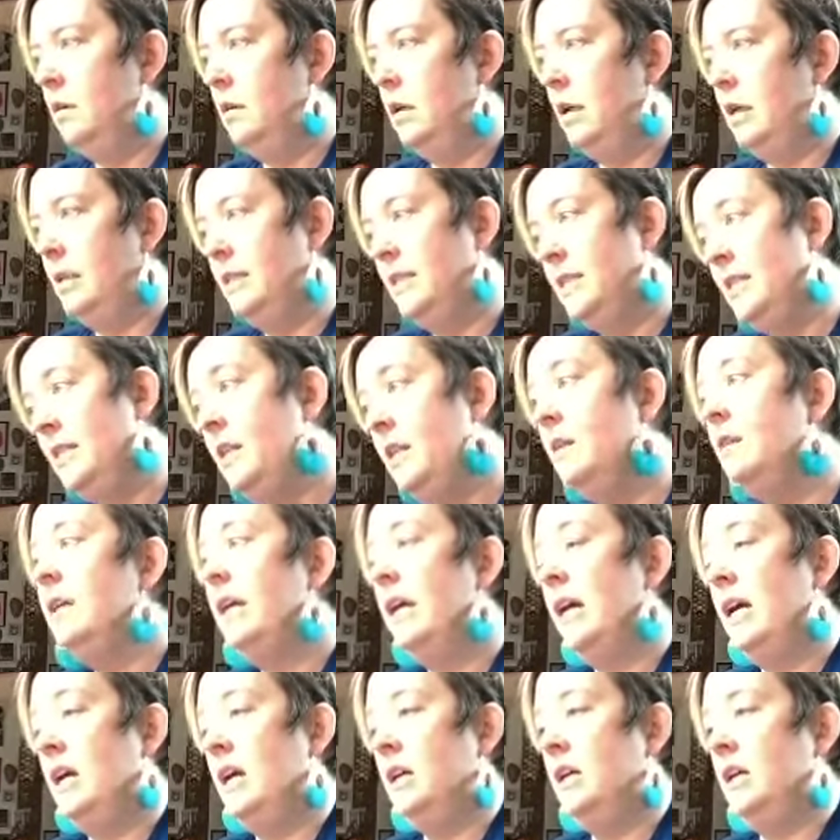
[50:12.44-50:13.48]
and still
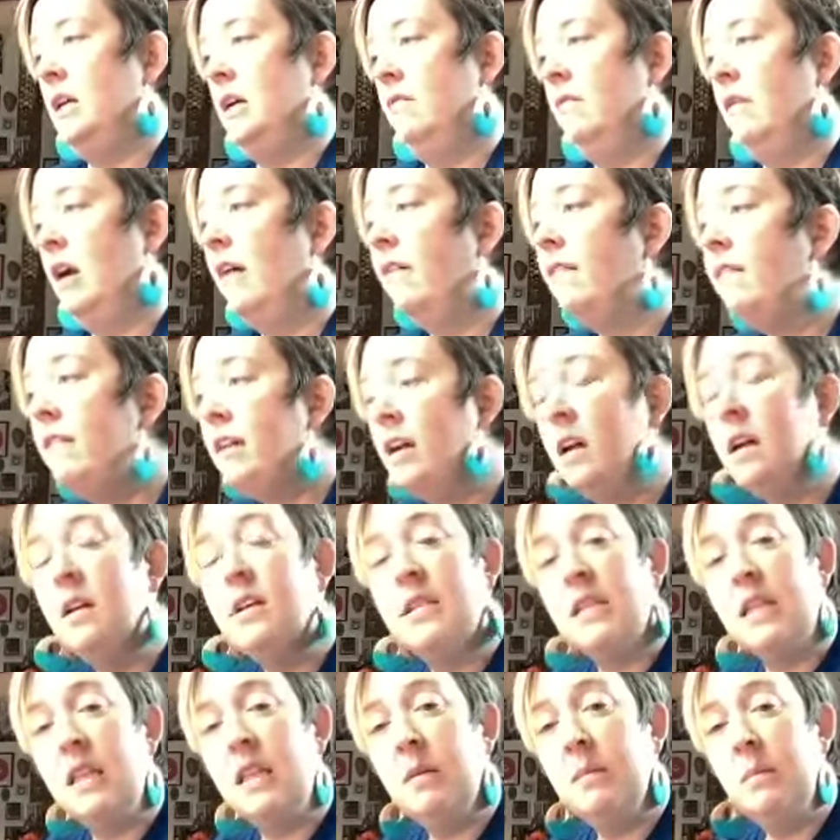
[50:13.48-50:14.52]
can't get,
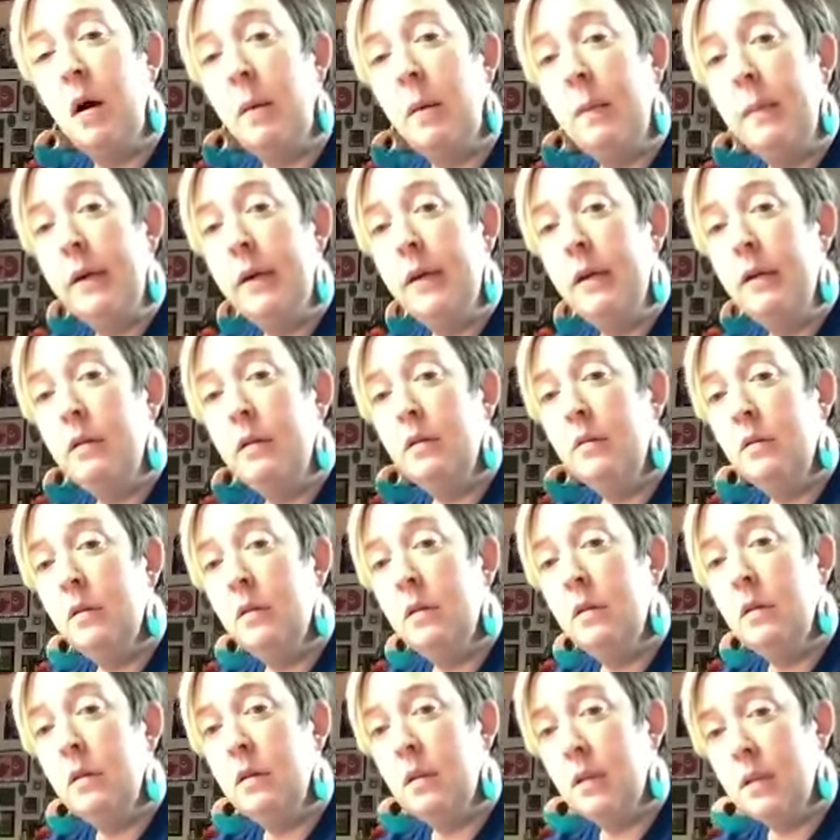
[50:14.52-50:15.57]
Raphael's at the moment.
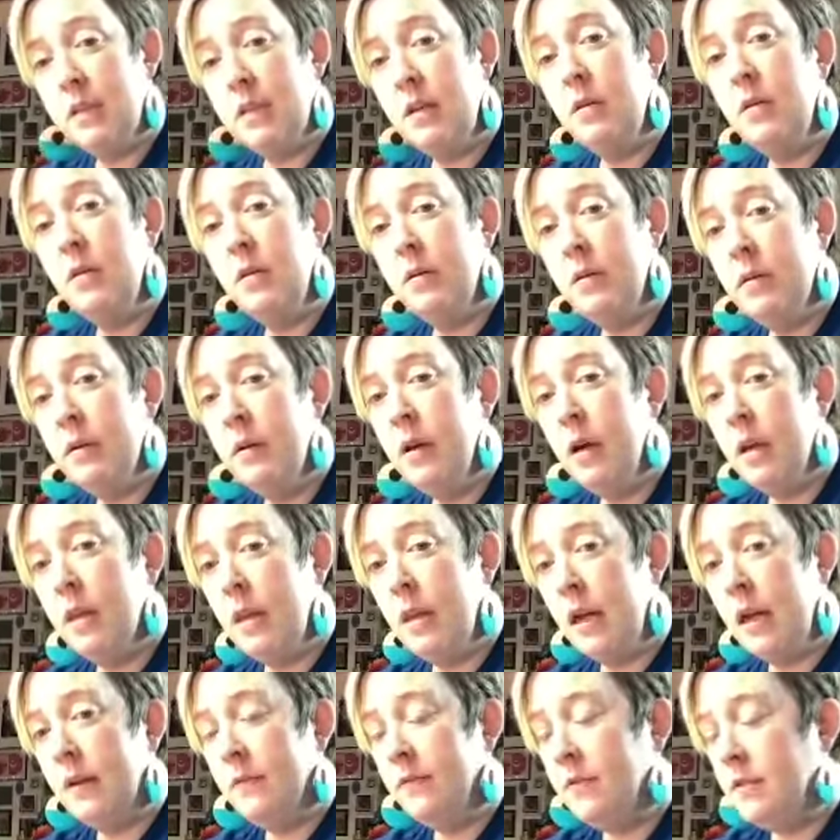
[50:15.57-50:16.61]
So a
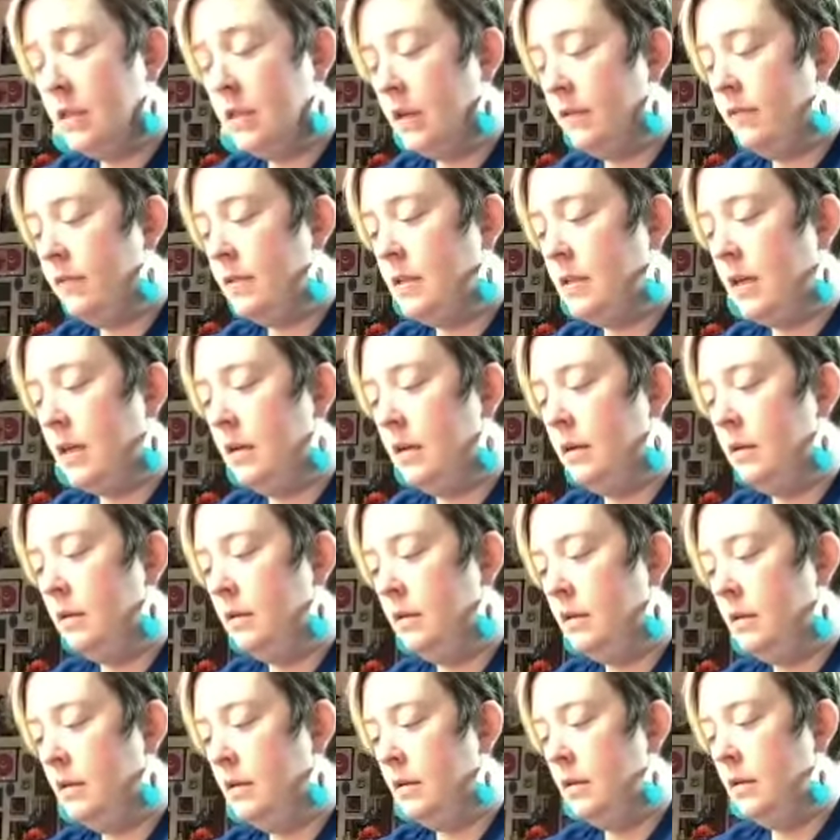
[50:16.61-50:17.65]
lot of stuff is on a
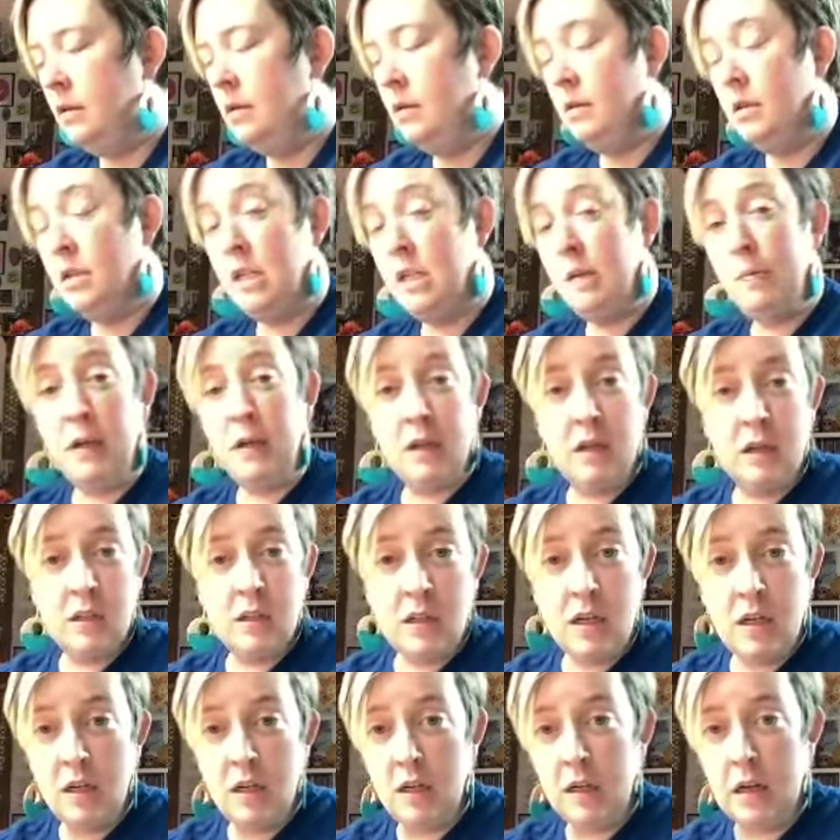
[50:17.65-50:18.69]
shipping
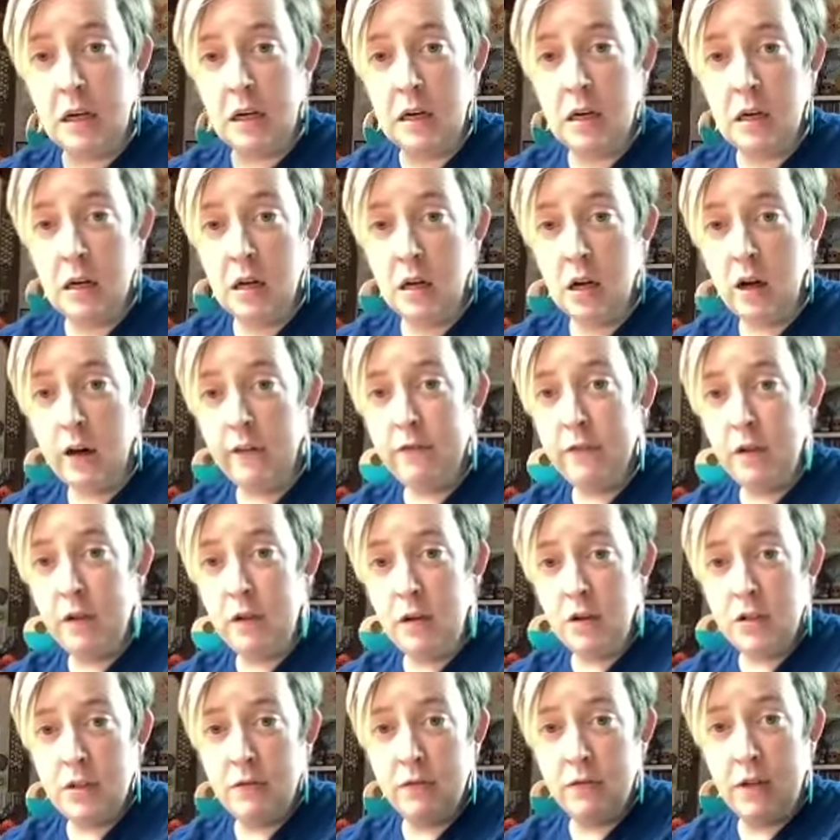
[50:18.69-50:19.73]
container off the
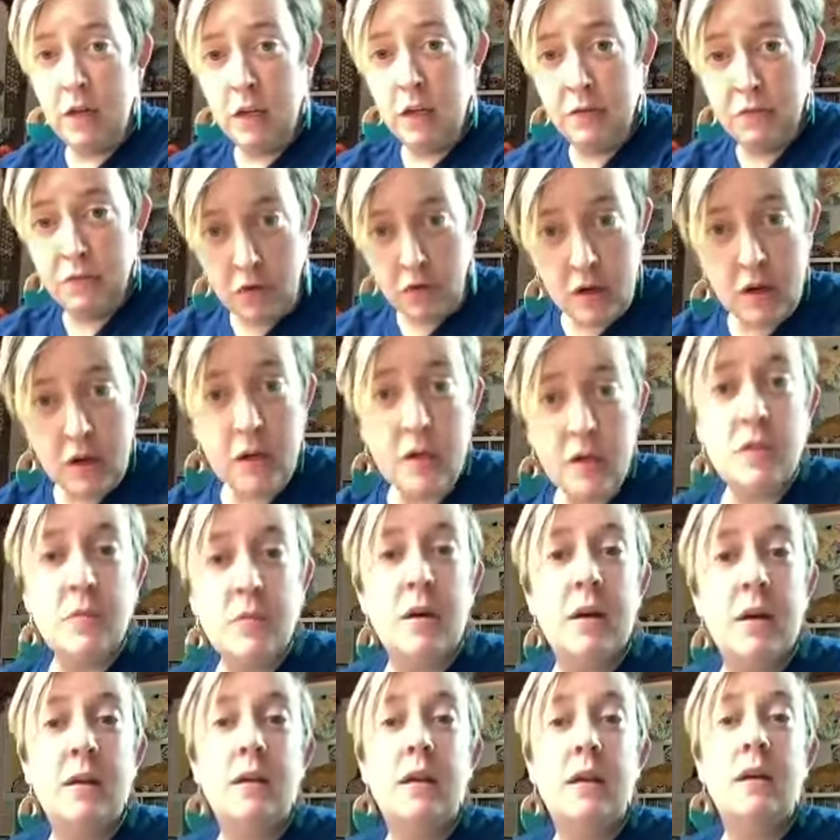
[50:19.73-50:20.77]
coast of California is
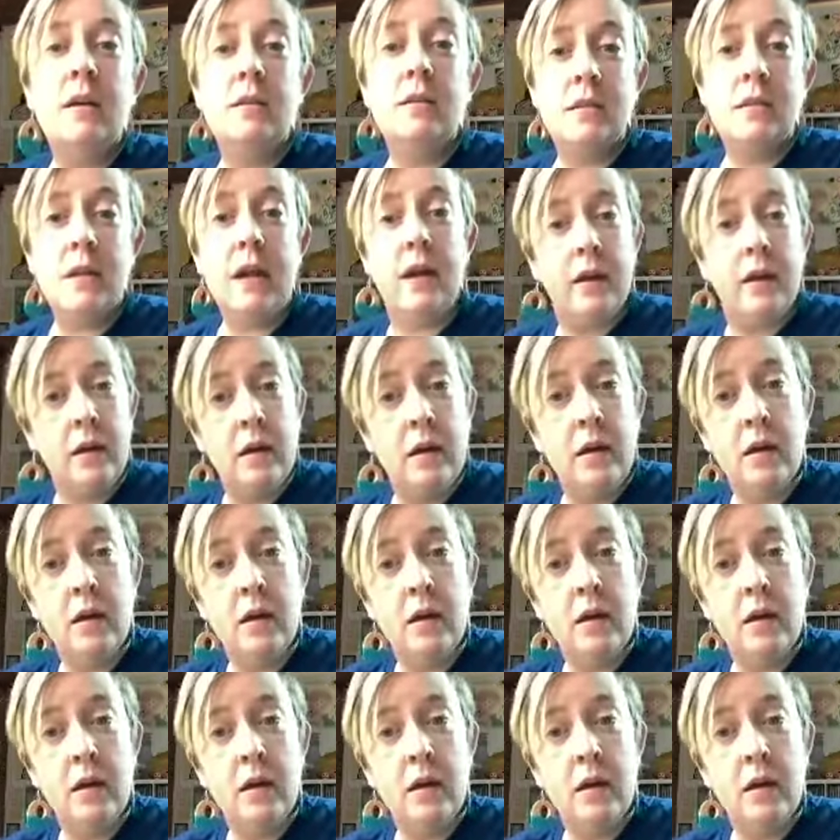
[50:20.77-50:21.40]
what they say.